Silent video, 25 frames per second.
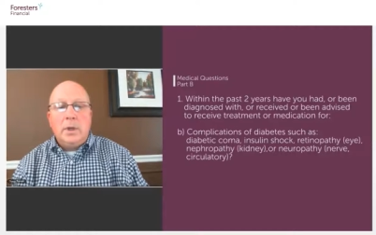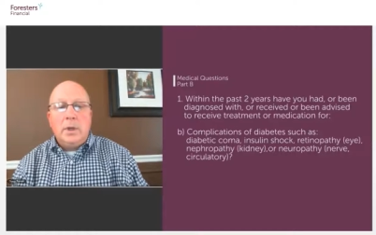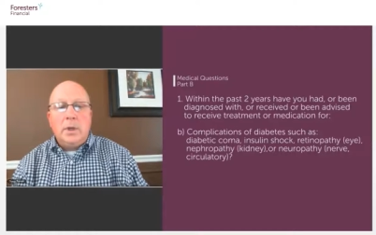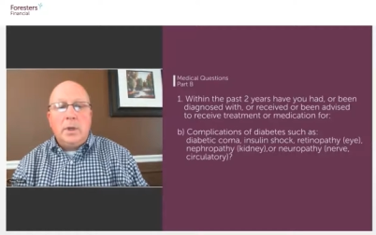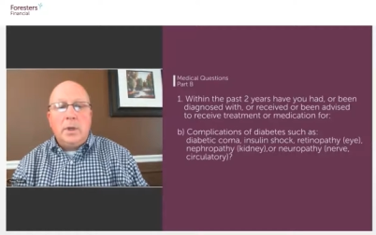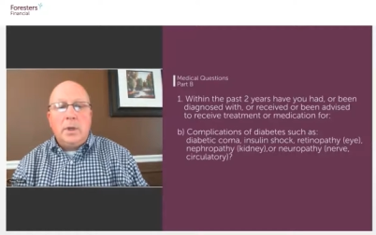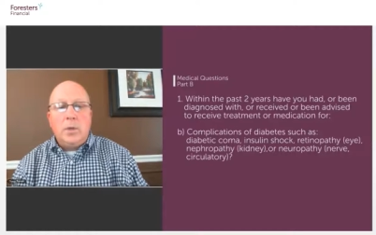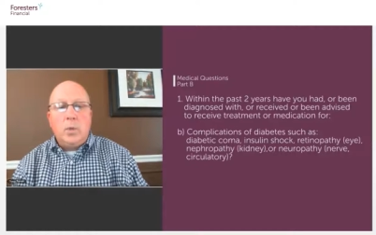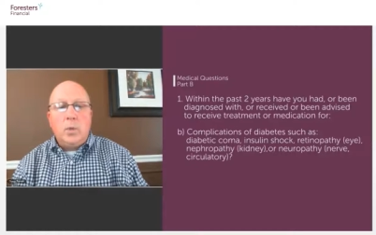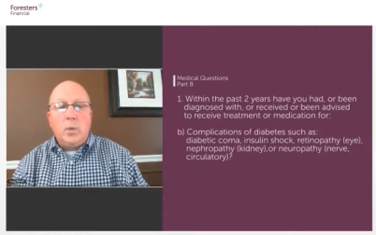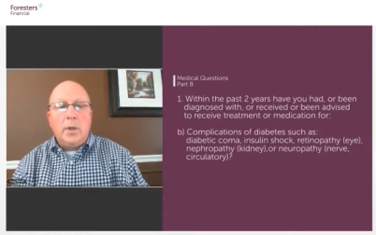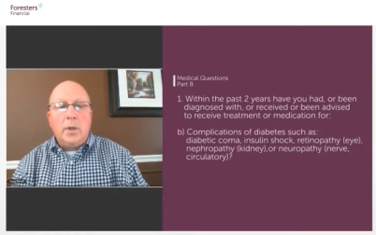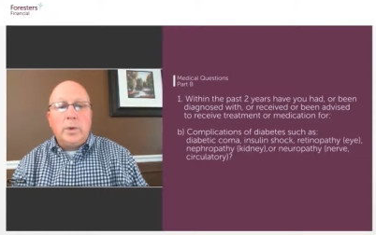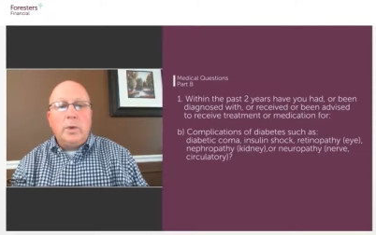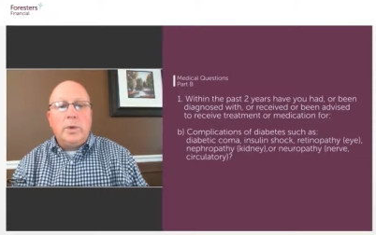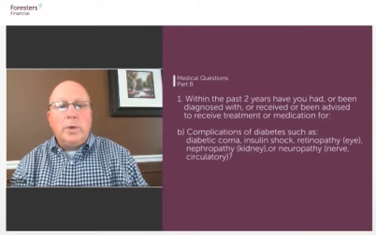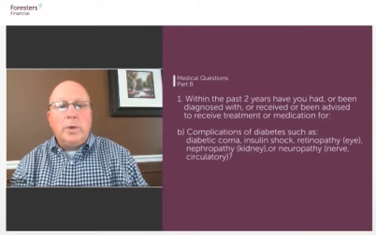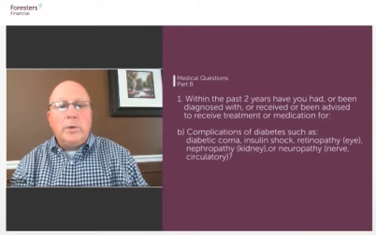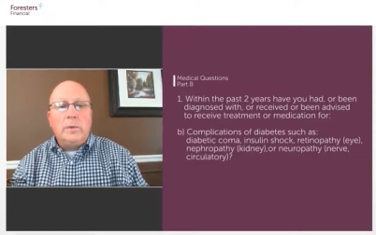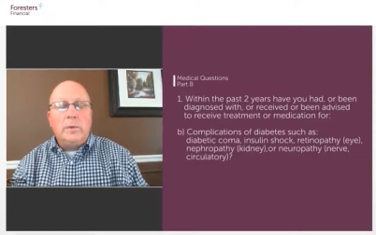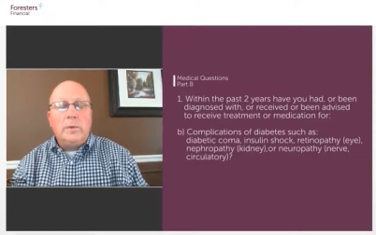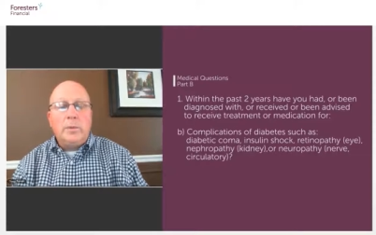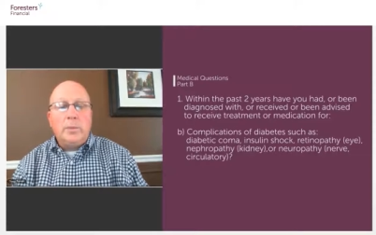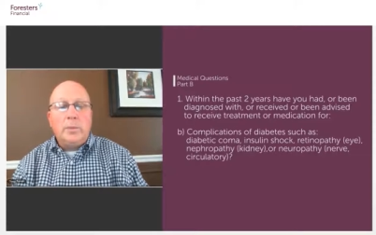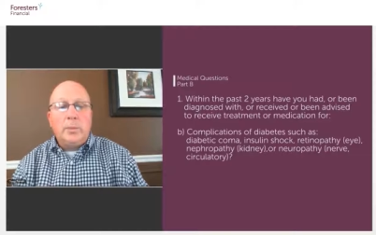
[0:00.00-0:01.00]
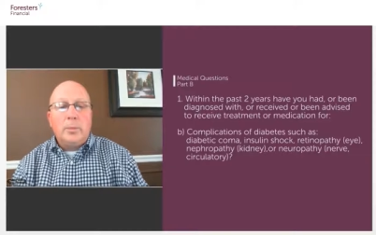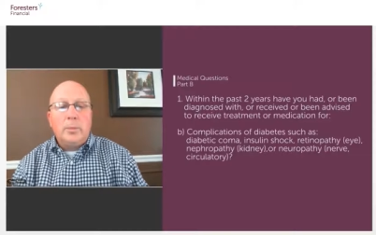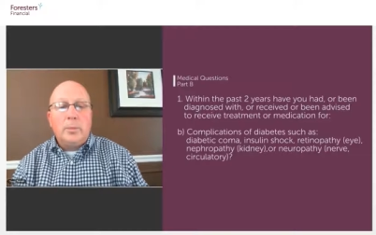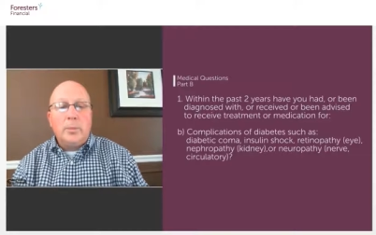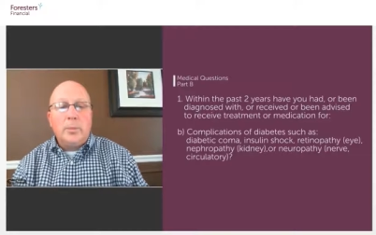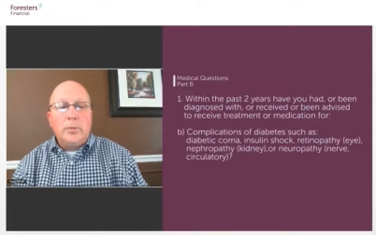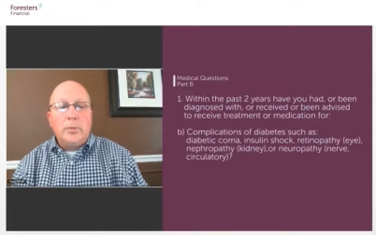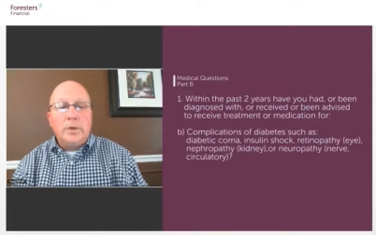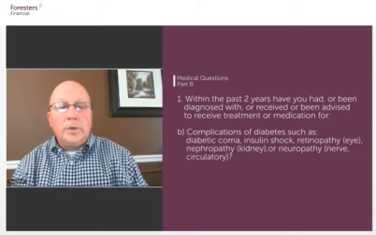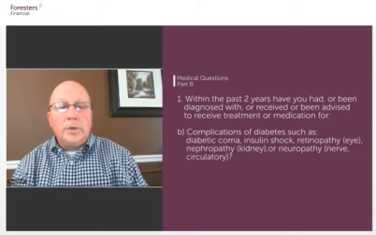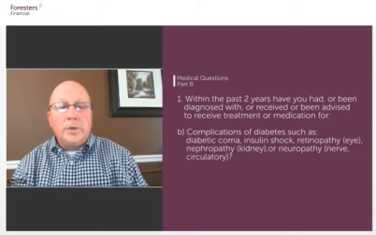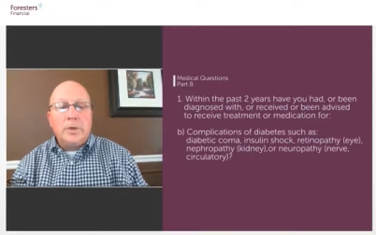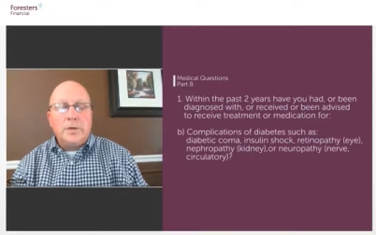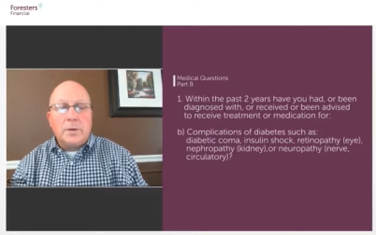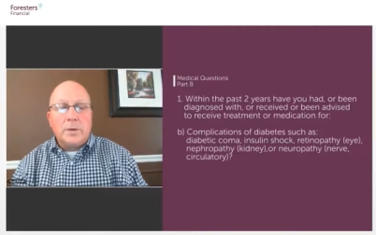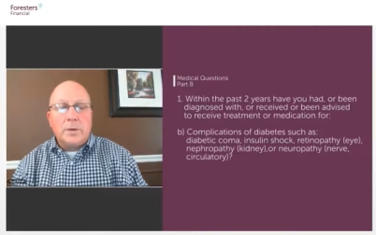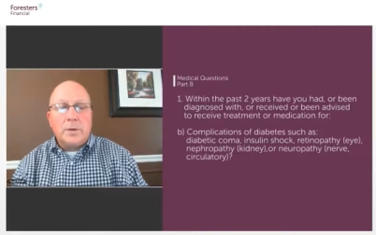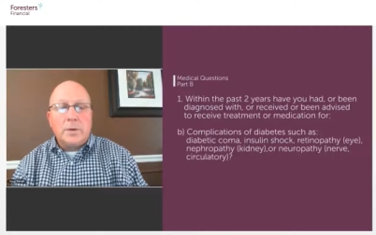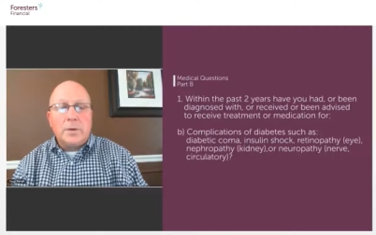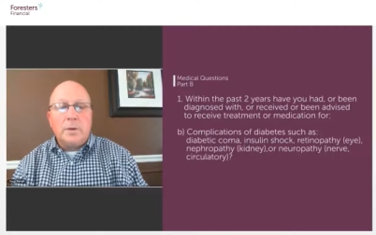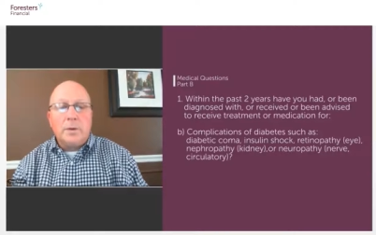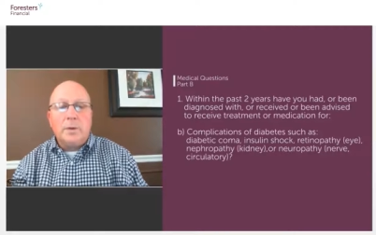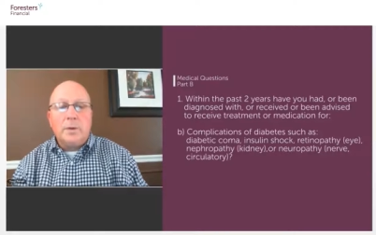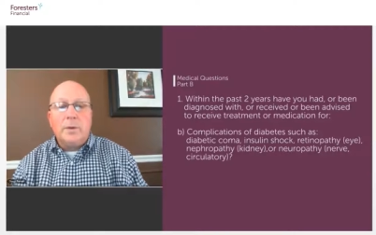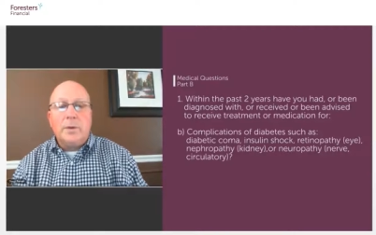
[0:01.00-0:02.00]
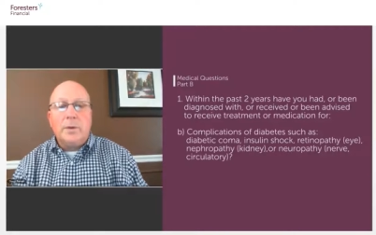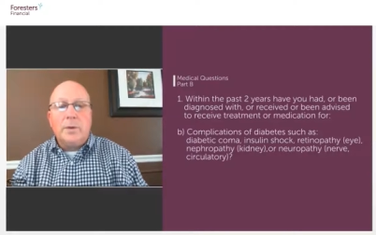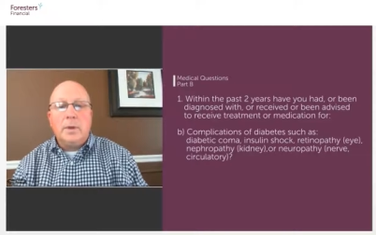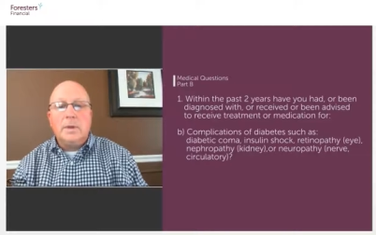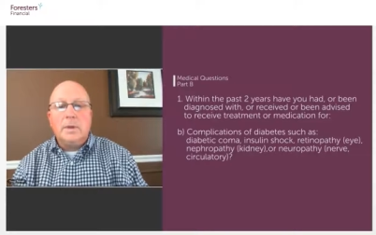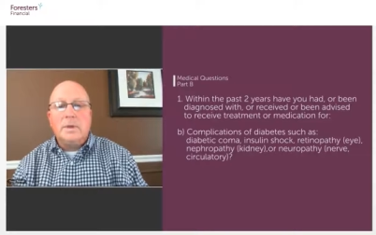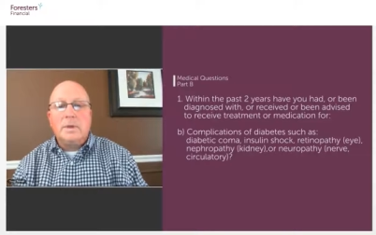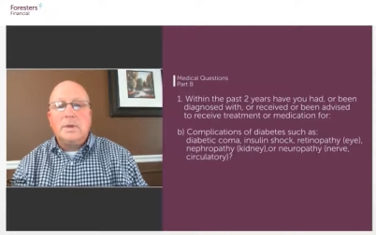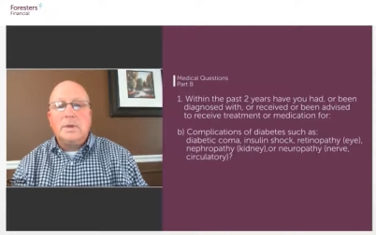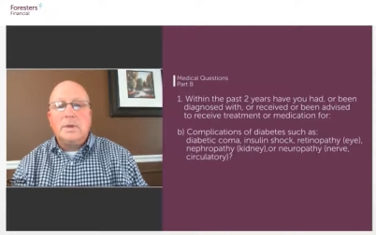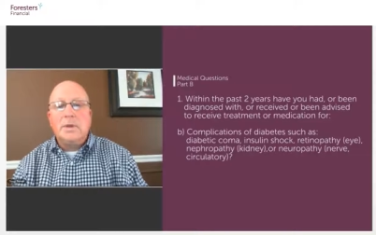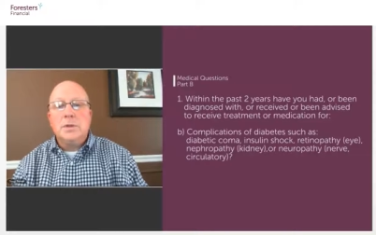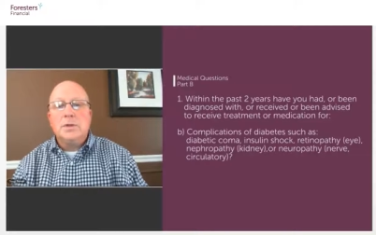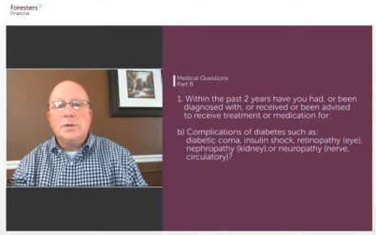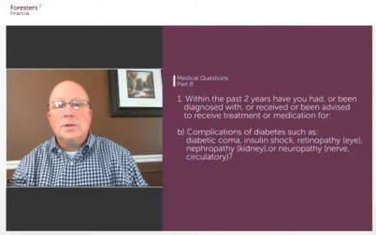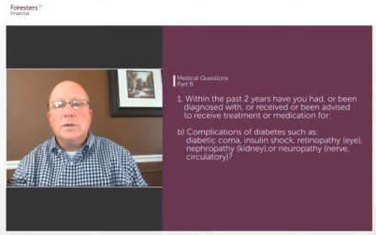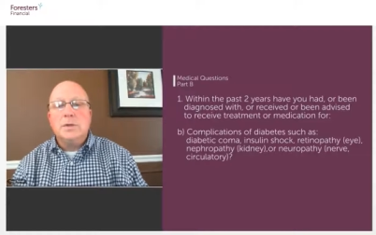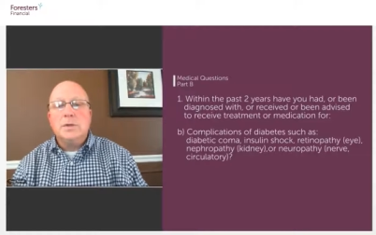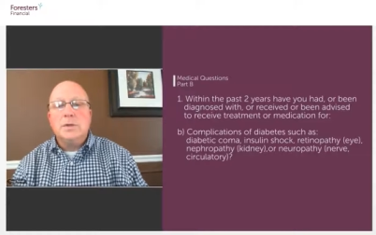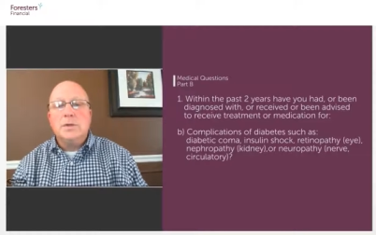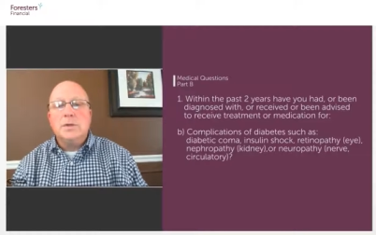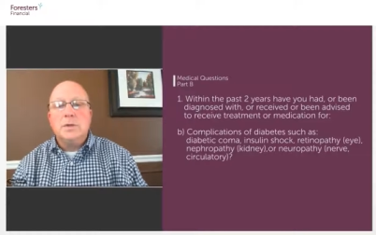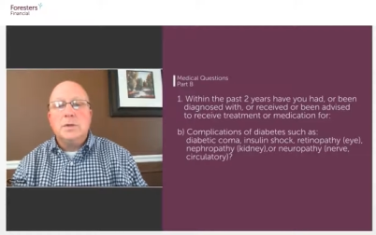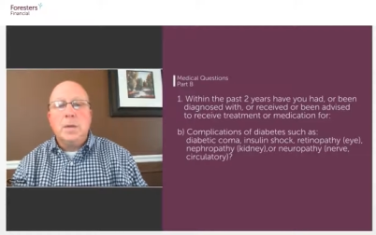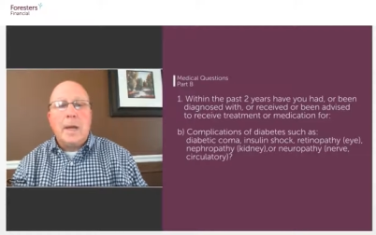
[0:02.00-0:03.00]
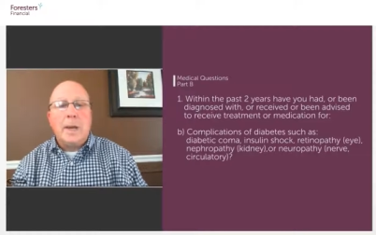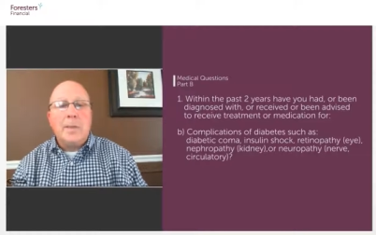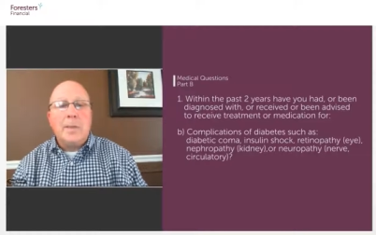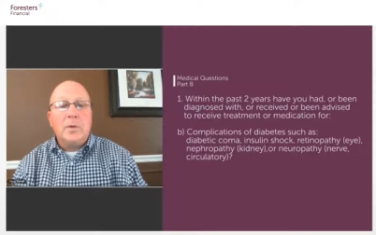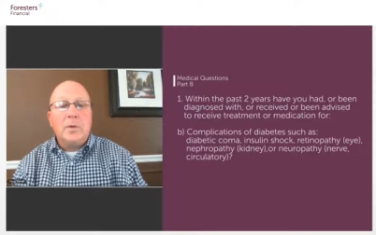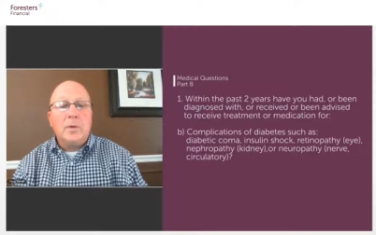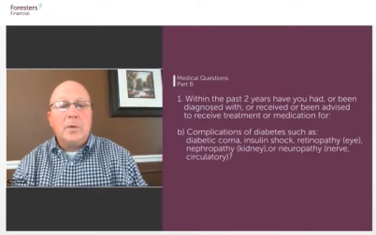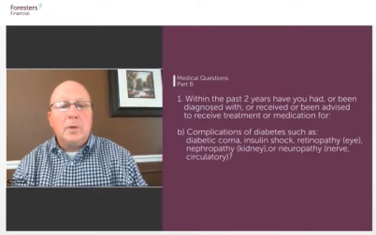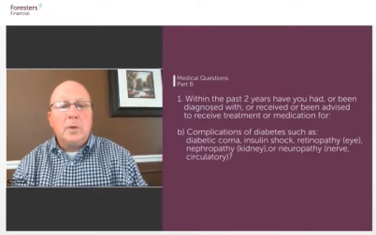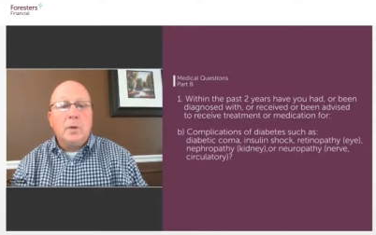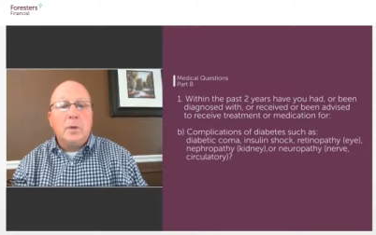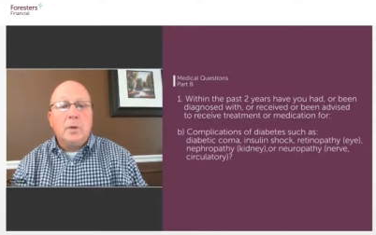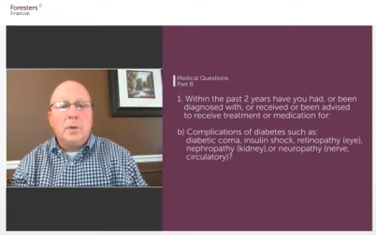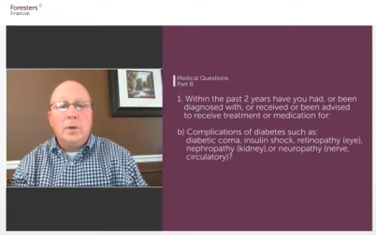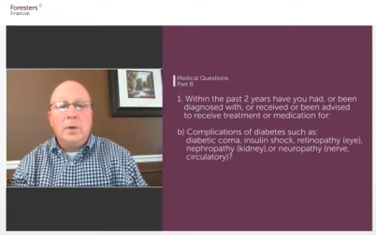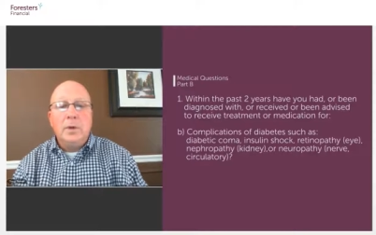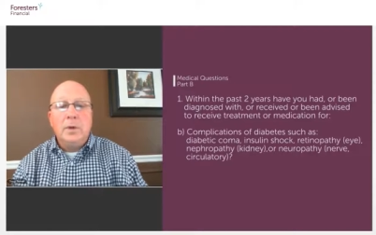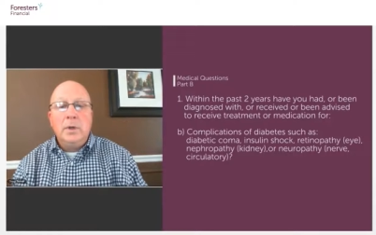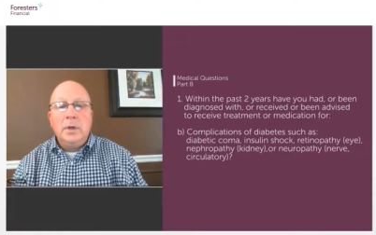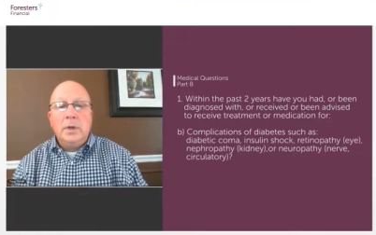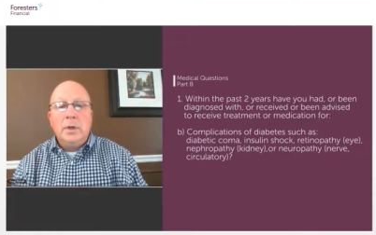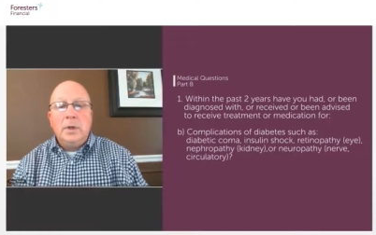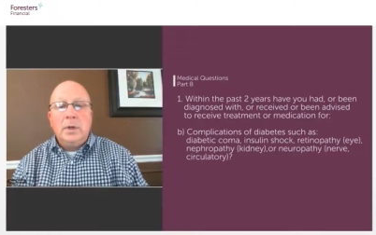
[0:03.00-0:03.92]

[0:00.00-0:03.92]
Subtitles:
and will return a decision to Aptical